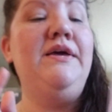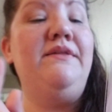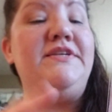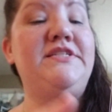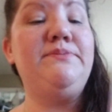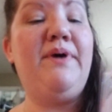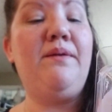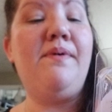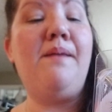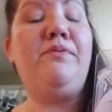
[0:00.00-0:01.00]
This is butter
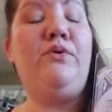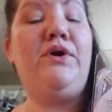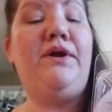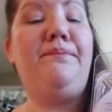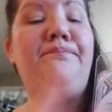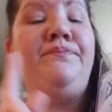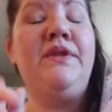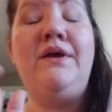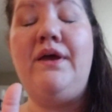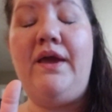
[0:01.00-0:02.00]
popcorn
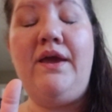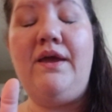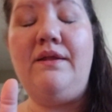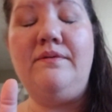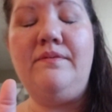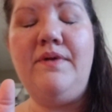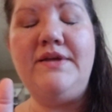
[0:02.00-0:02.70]
and